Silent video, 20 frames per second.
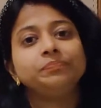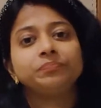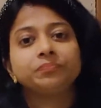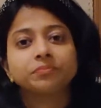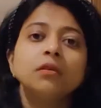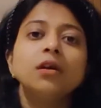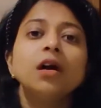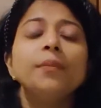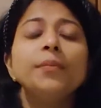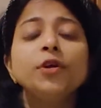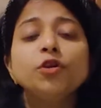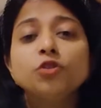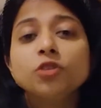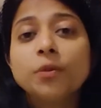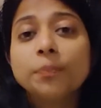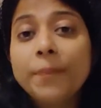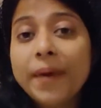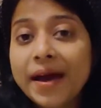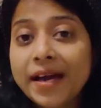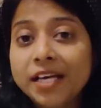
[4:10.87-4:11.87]
Coming to the
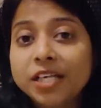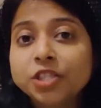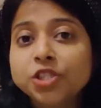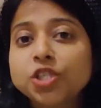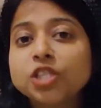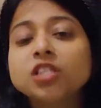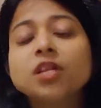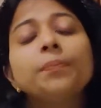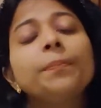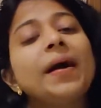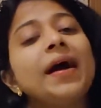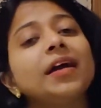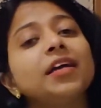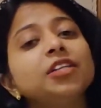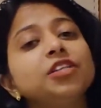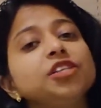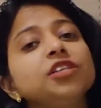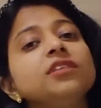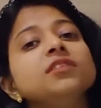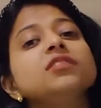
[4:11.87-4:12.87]

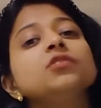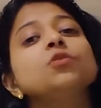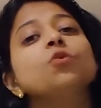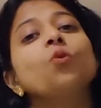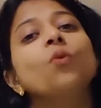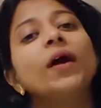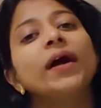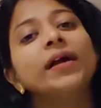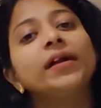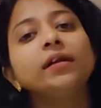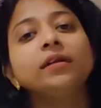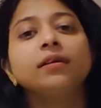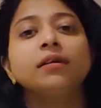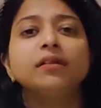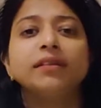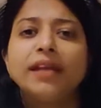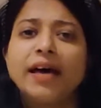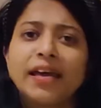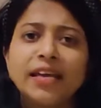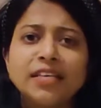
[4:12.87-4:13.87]
packaging is quite
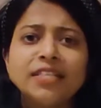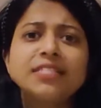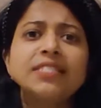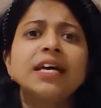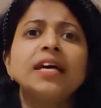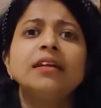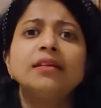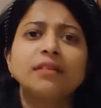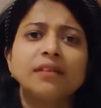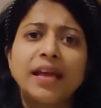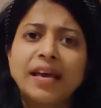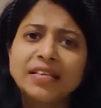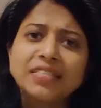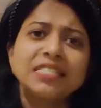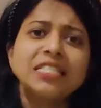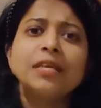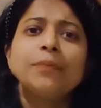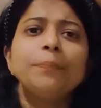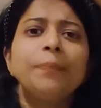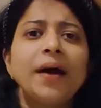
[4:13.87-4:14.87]
nice and
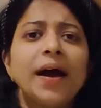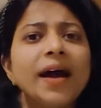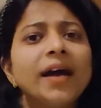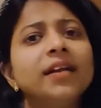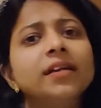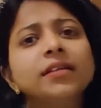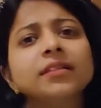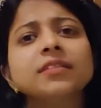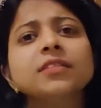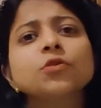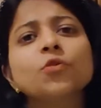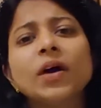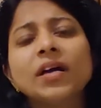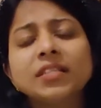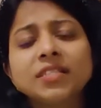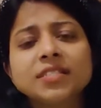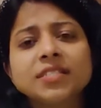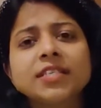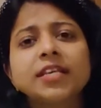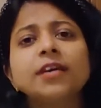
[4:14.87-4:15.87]
nicely packed. It's quite
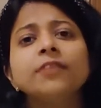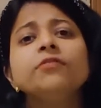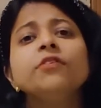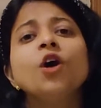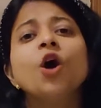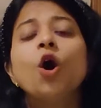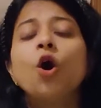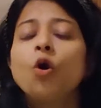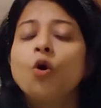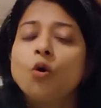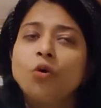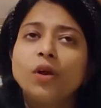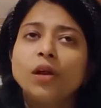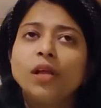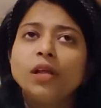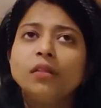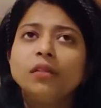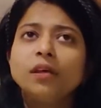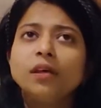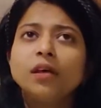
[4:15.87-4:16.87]
safe. Only
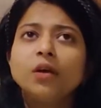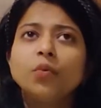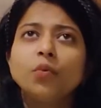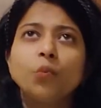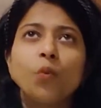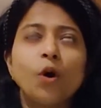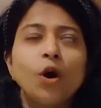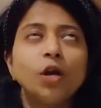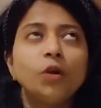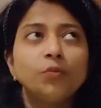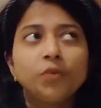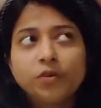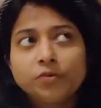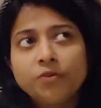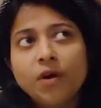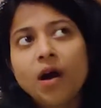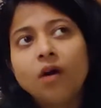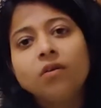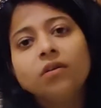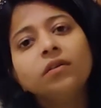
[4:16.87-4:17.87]
thing what we
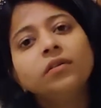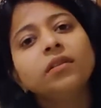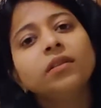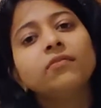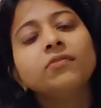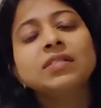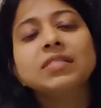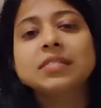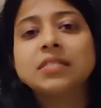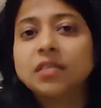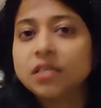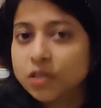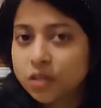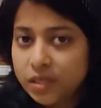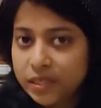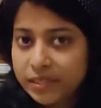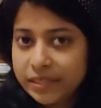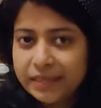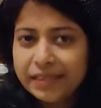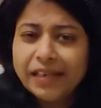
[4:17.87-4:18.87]
found, there was a
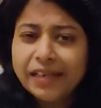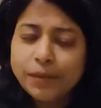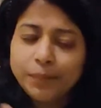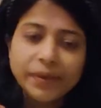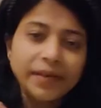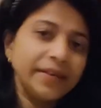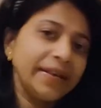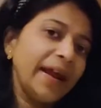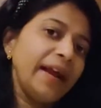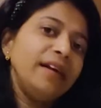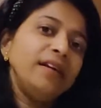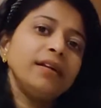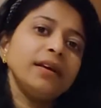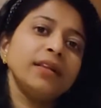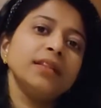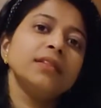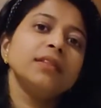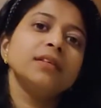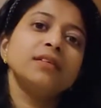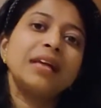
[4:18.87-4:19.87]
little bit dent in
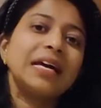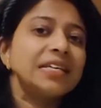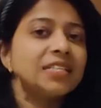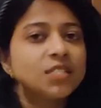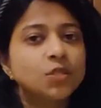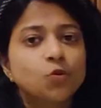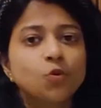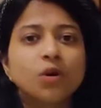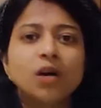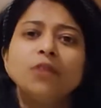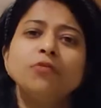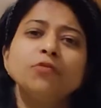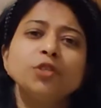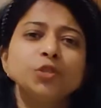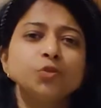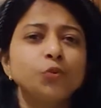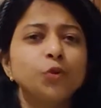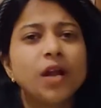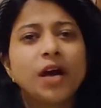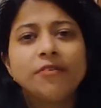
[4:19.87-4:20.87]
the rice cooker, which
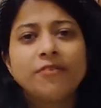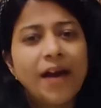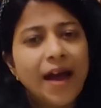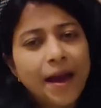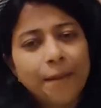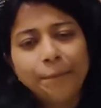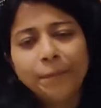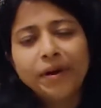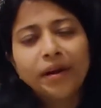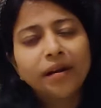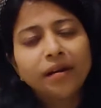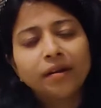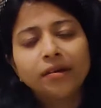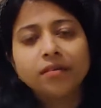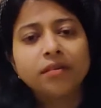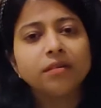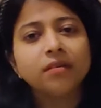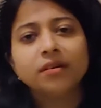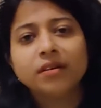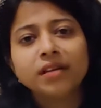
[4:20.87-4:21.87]
would have happened
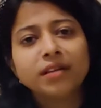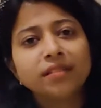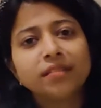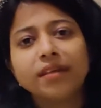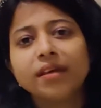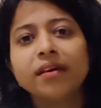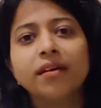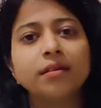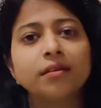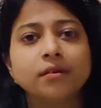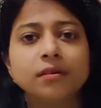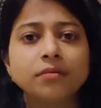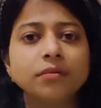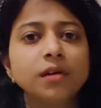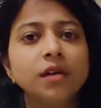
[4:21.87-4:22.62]
here and there